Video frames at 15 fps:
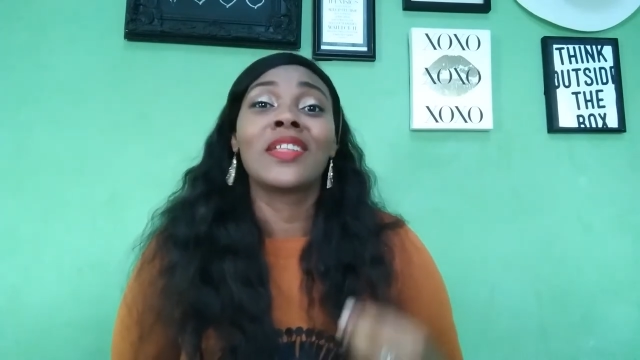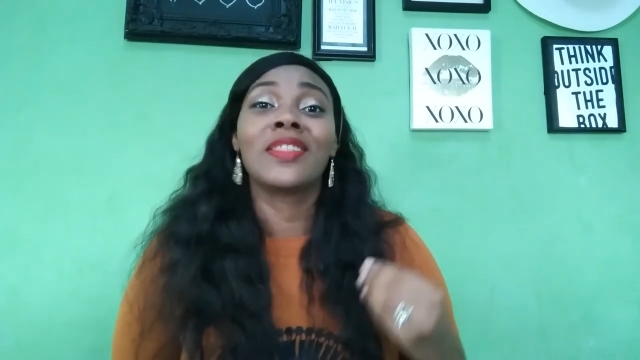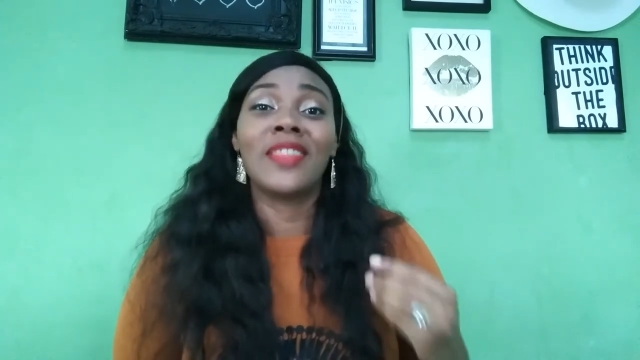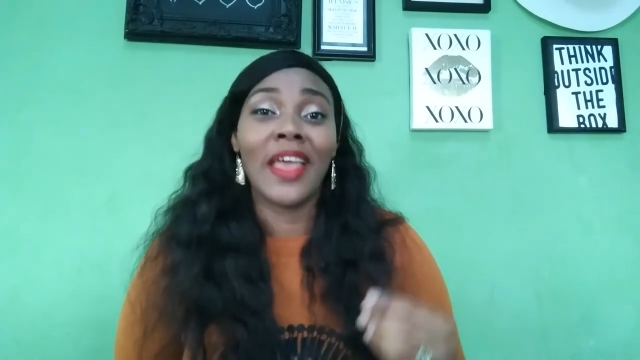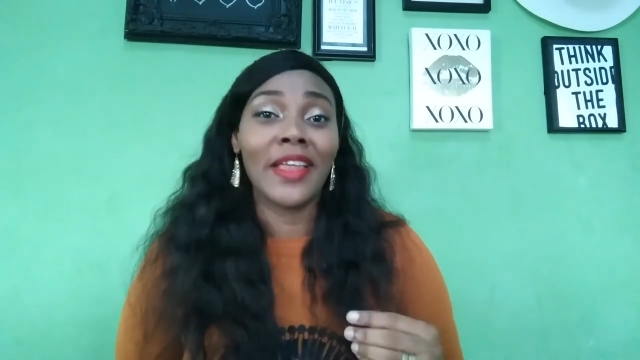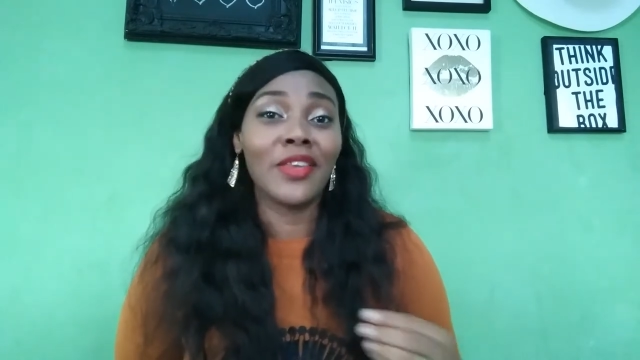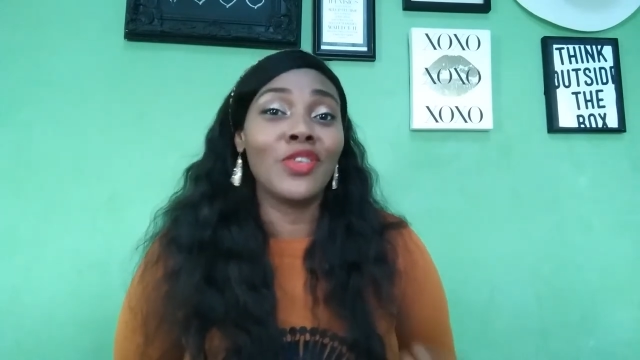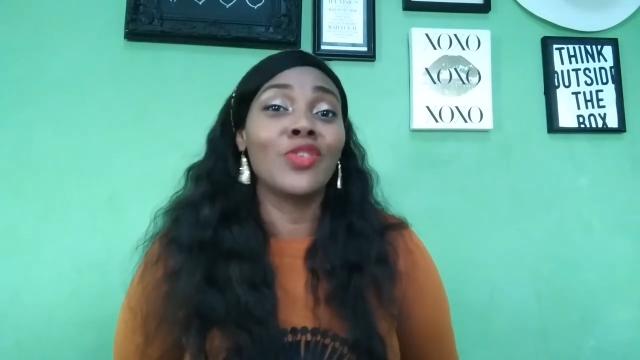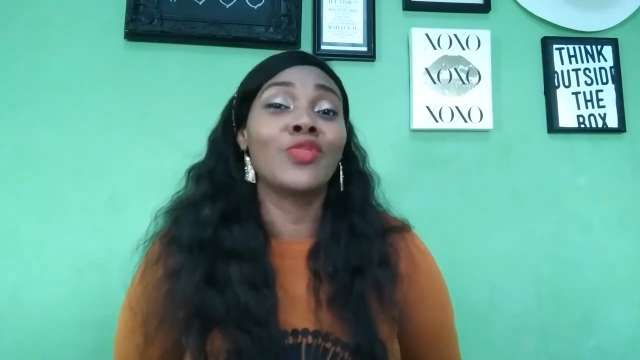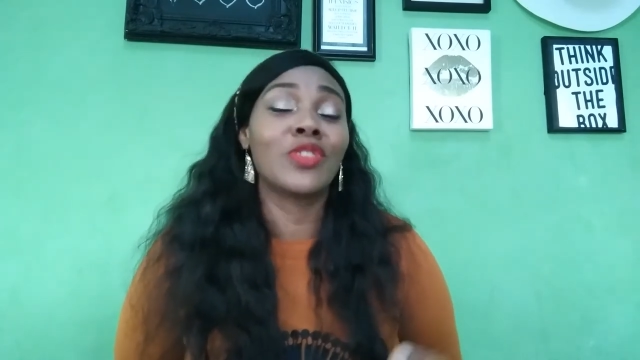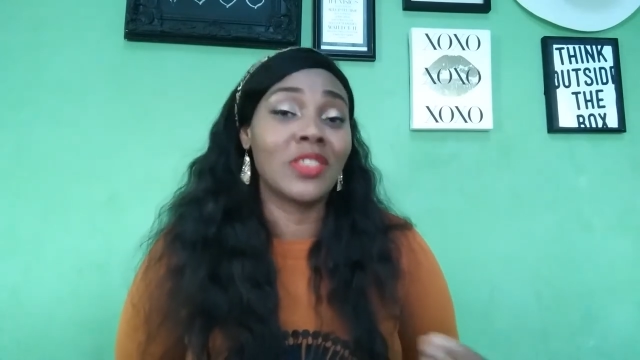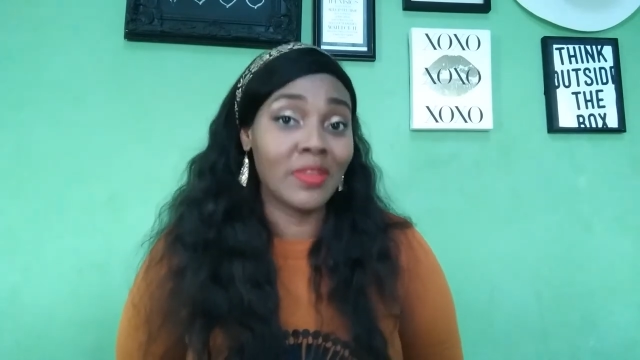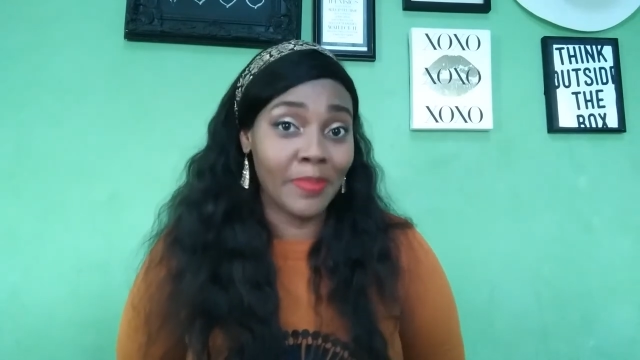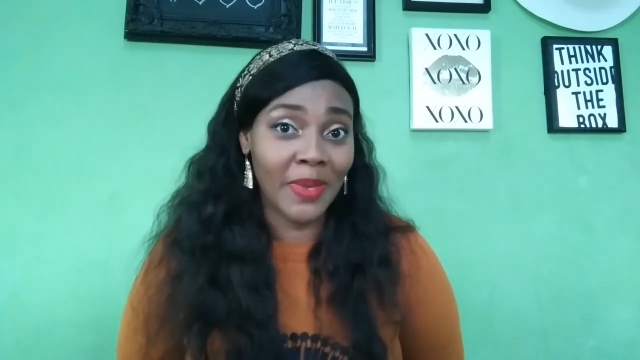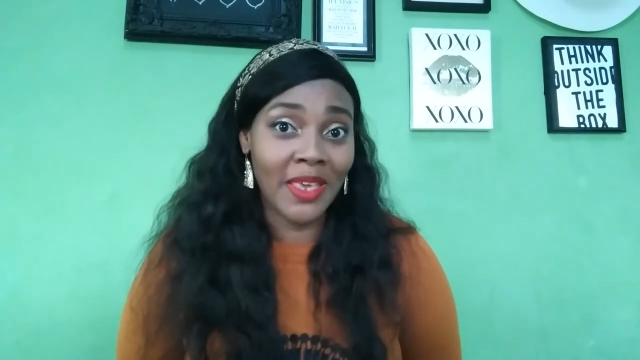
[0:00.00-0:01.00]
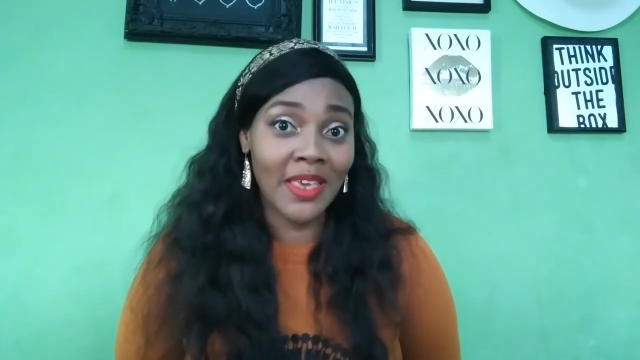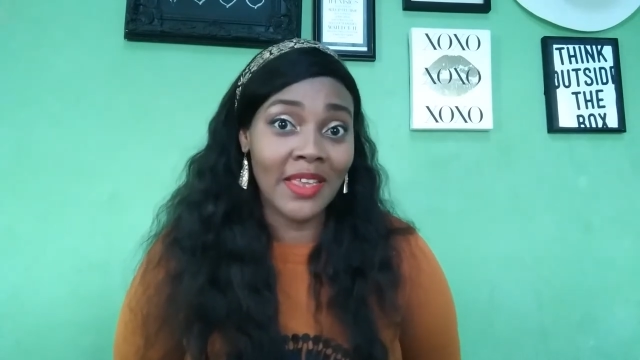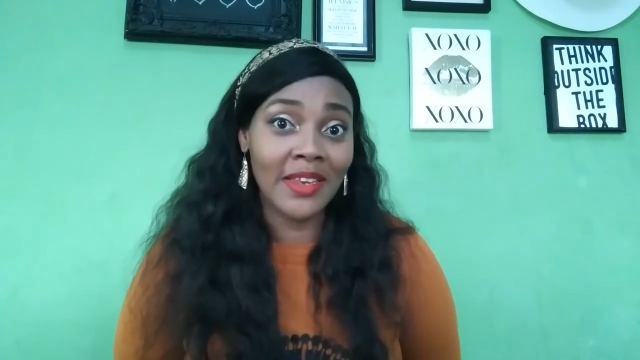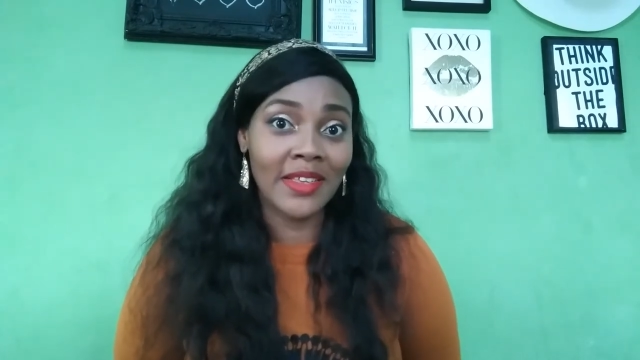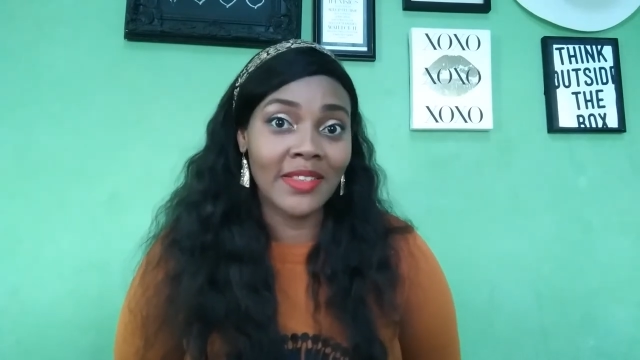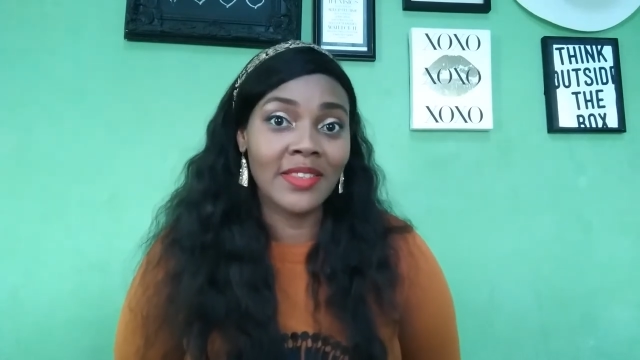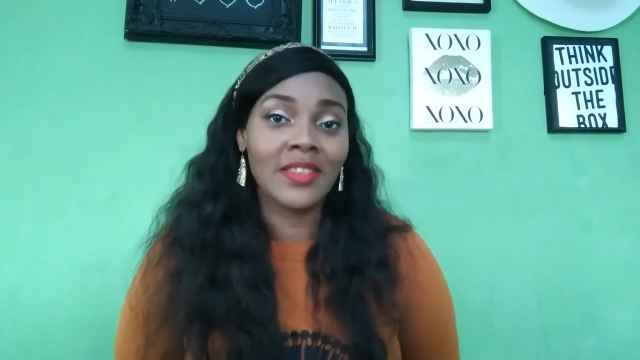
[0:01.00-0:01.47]
than you
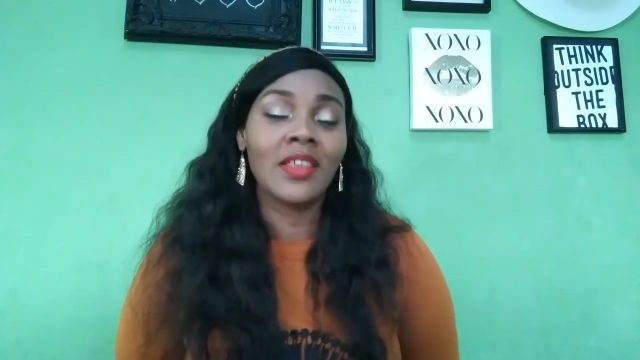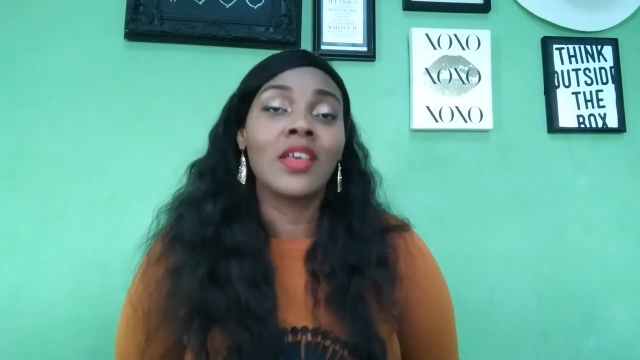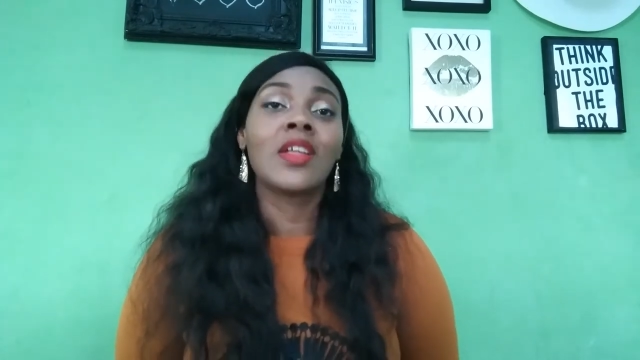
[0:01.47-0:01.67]
speaking it.